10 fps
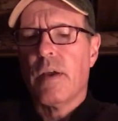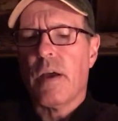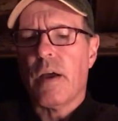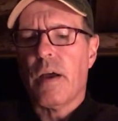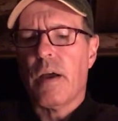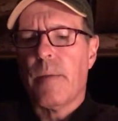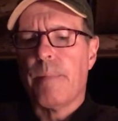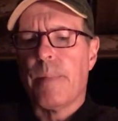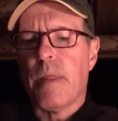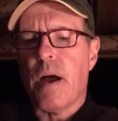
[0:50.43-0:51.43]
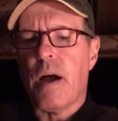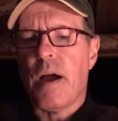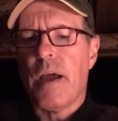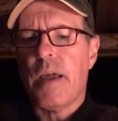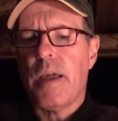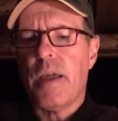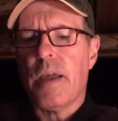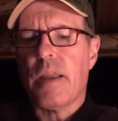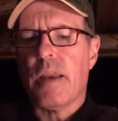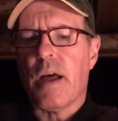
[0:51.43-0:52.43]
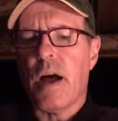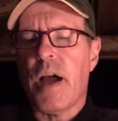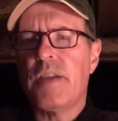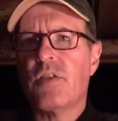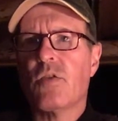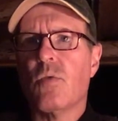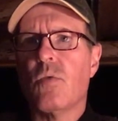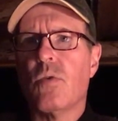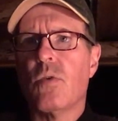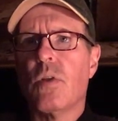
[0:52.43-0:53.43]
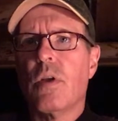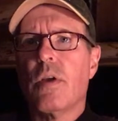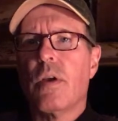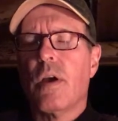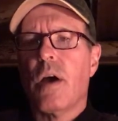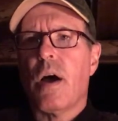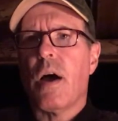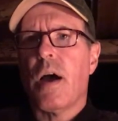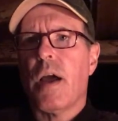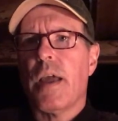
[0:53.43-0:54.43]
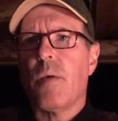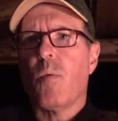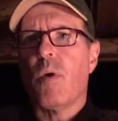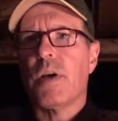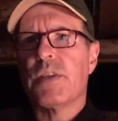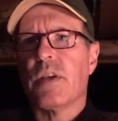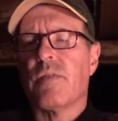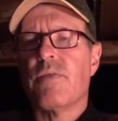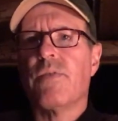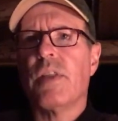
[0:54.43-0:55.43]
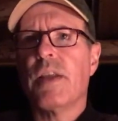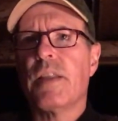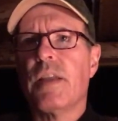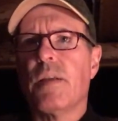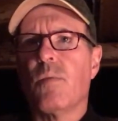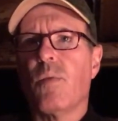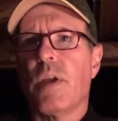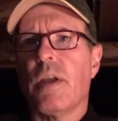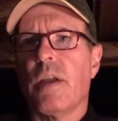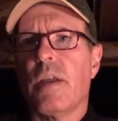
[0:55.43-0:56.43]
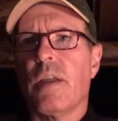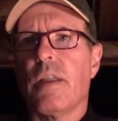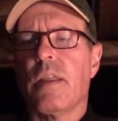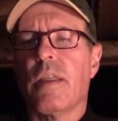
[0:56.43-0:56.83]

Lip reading: In high school, I was afflicted with